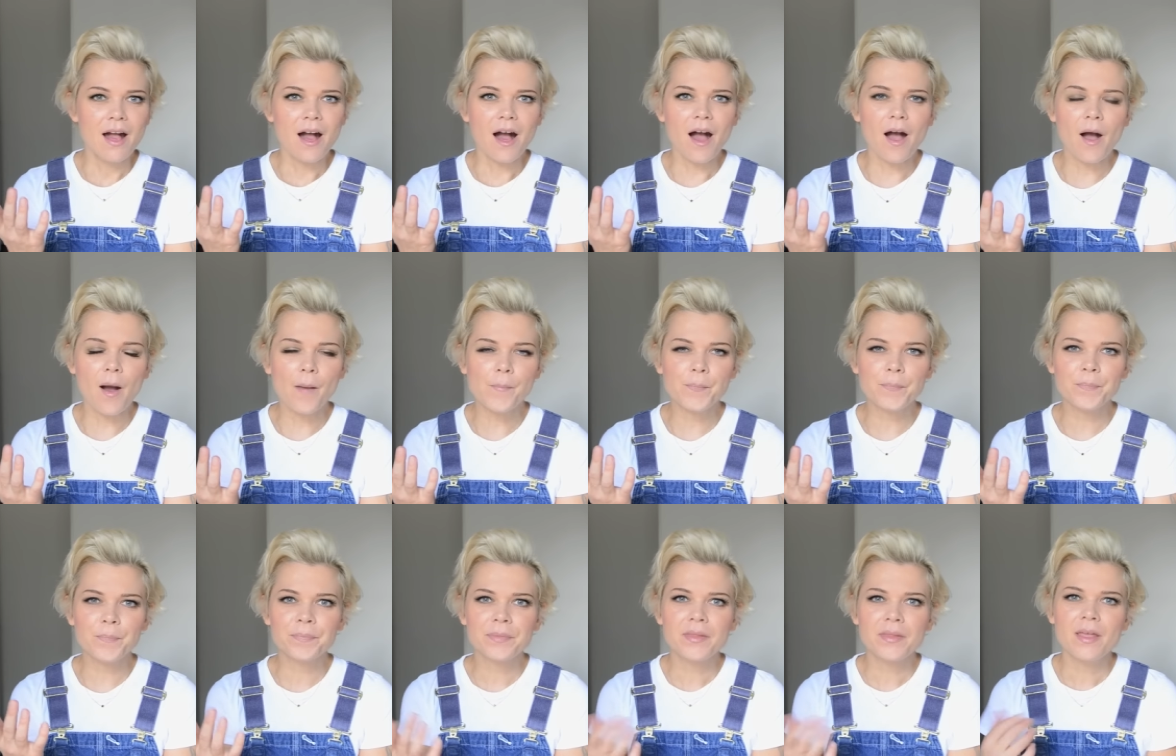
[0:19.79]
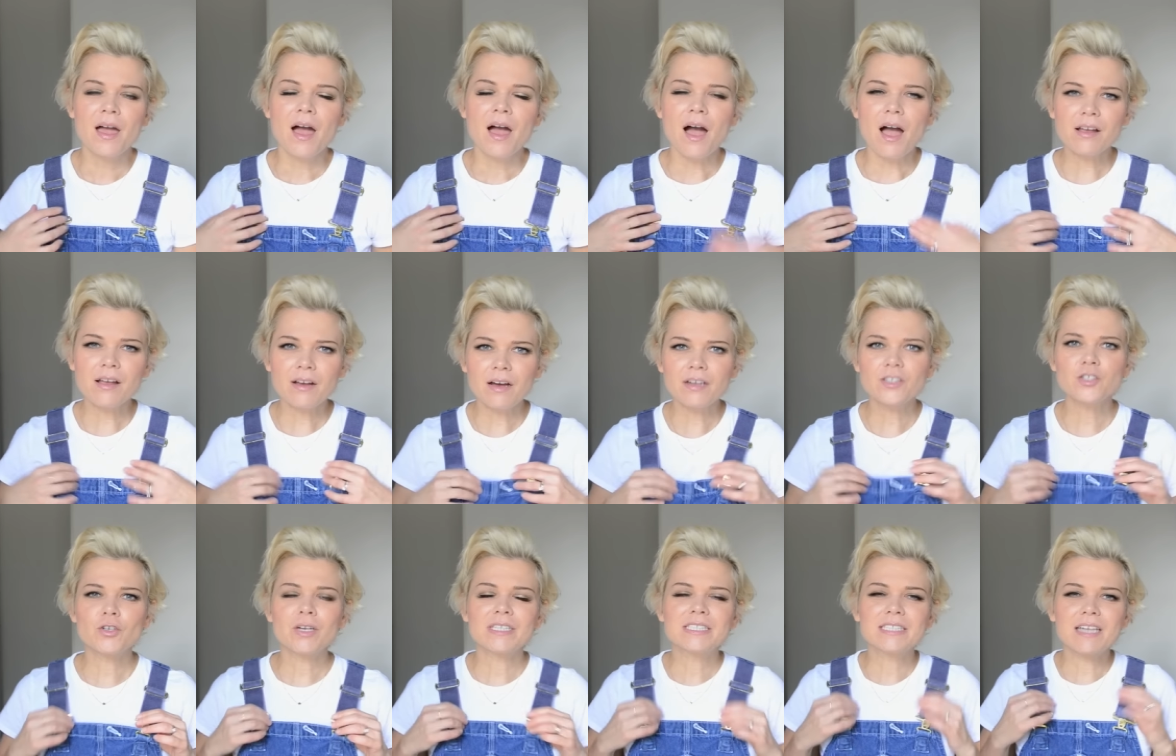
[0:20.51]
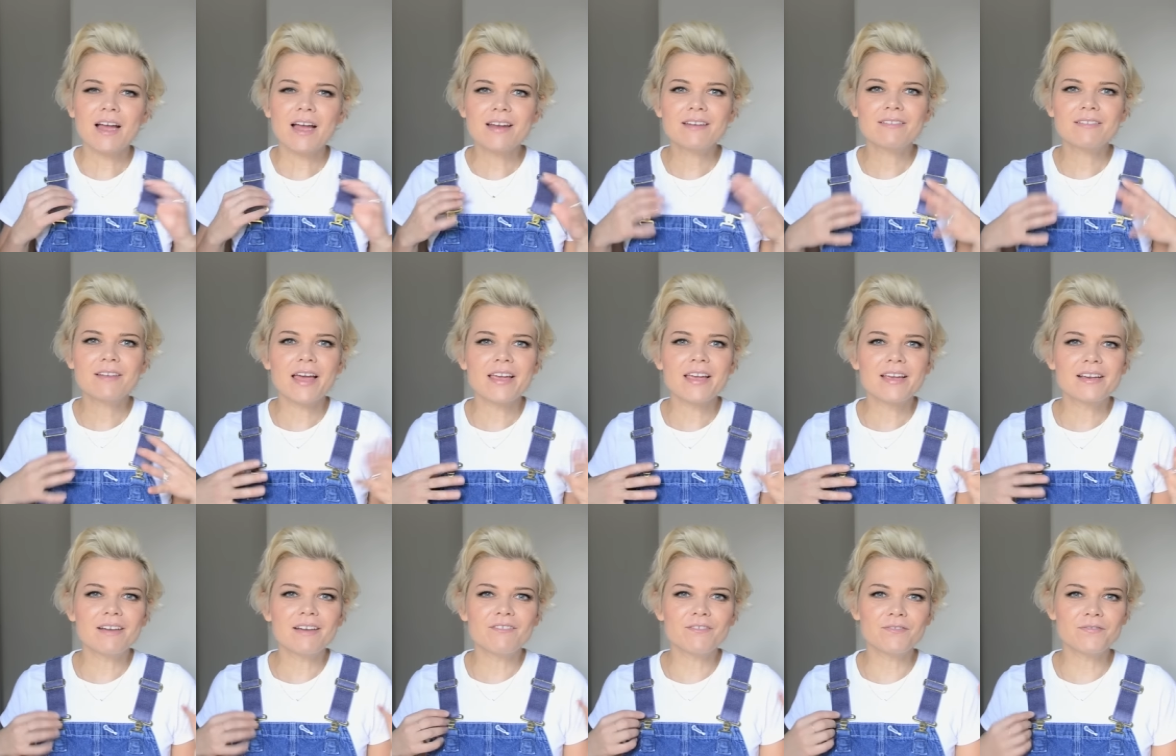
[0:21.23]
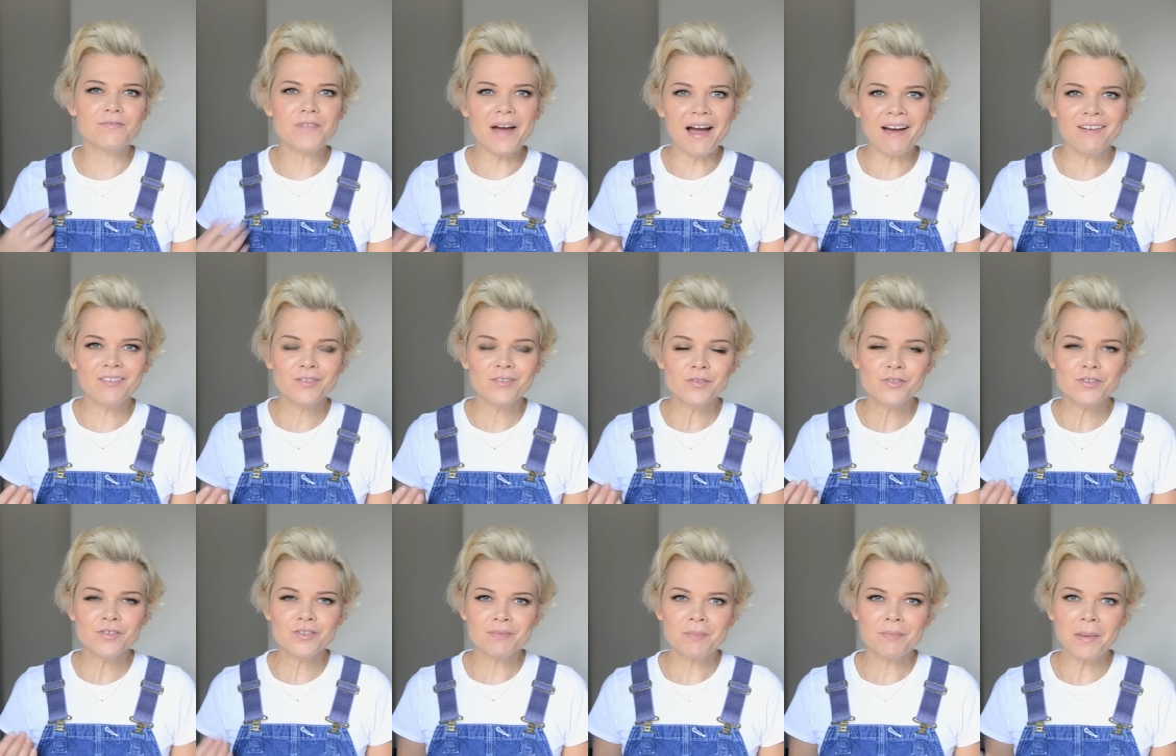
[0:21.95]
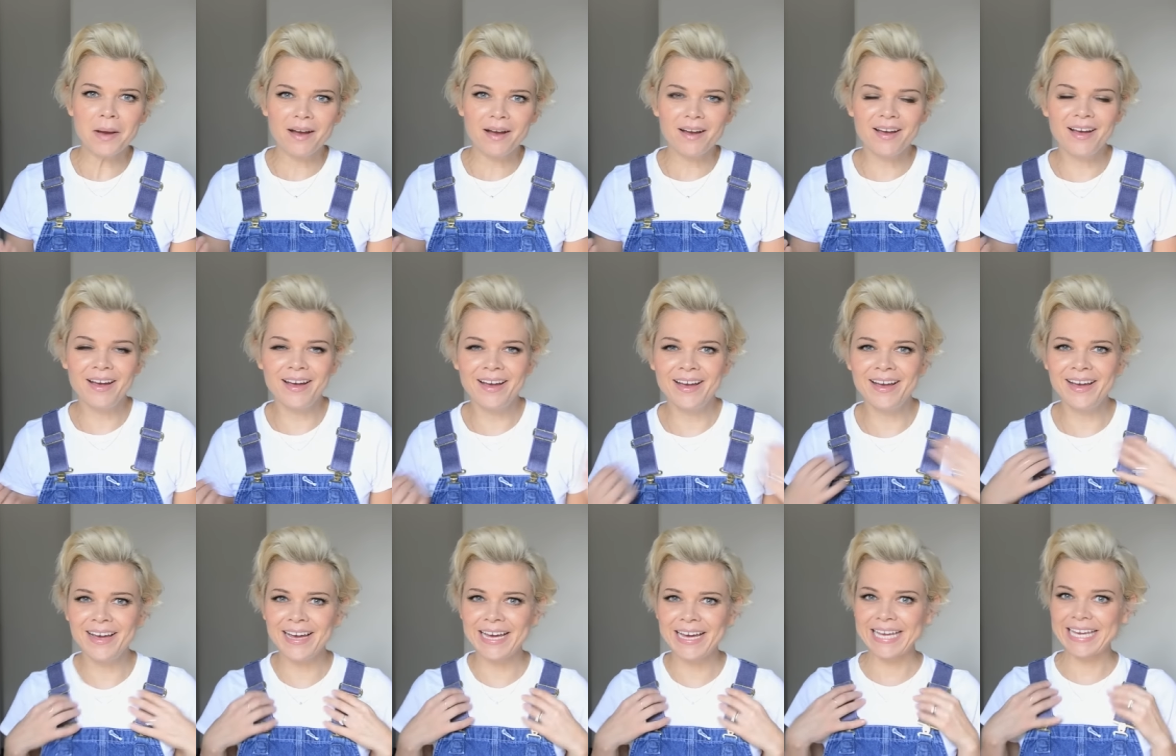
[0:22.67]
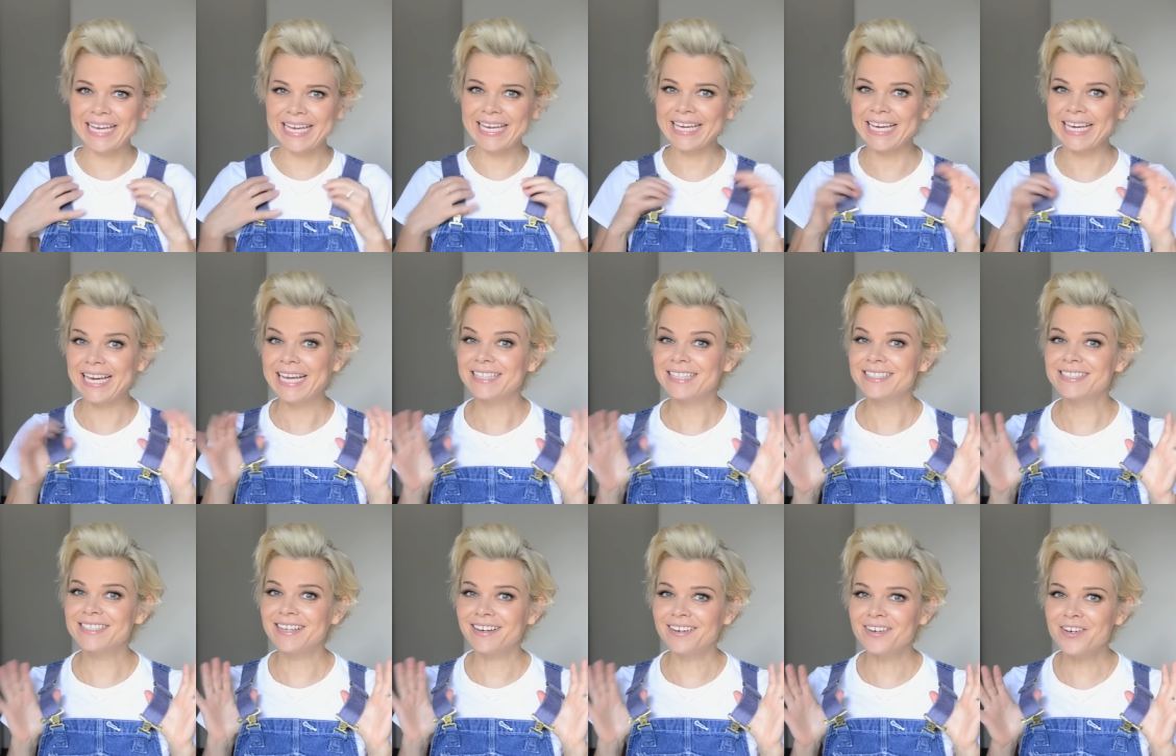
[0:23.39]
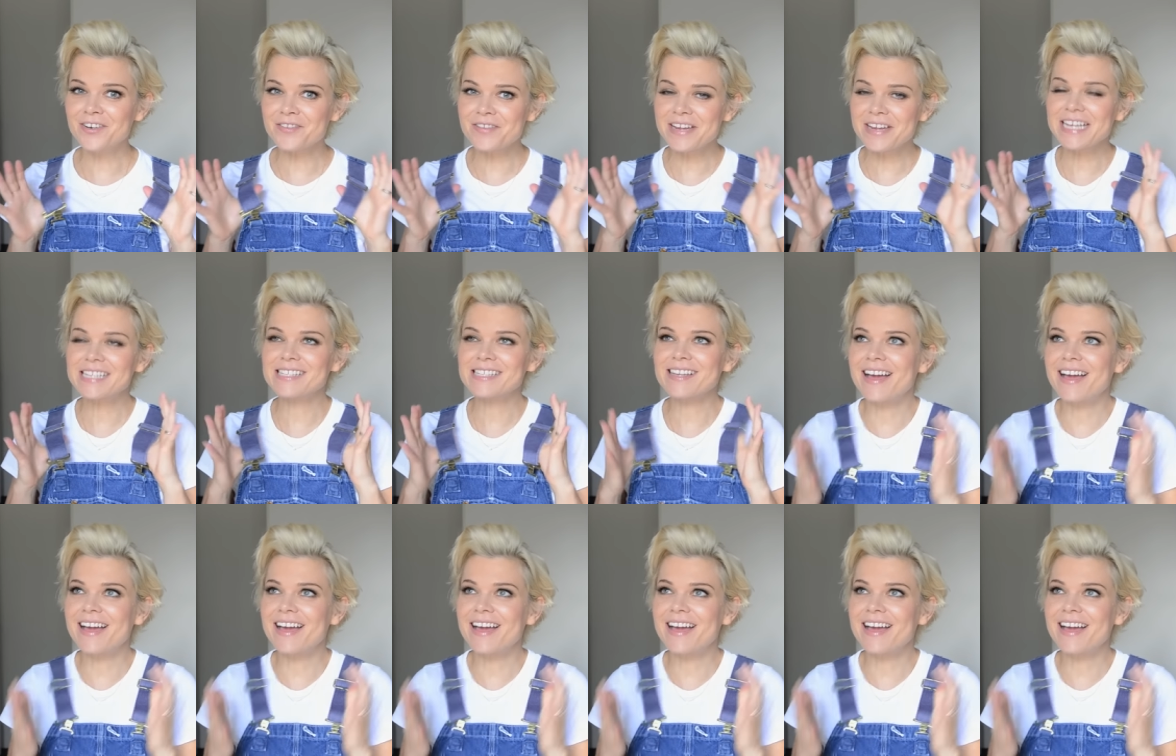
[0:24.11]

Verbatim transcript: I got dressed, I like found my dungarees.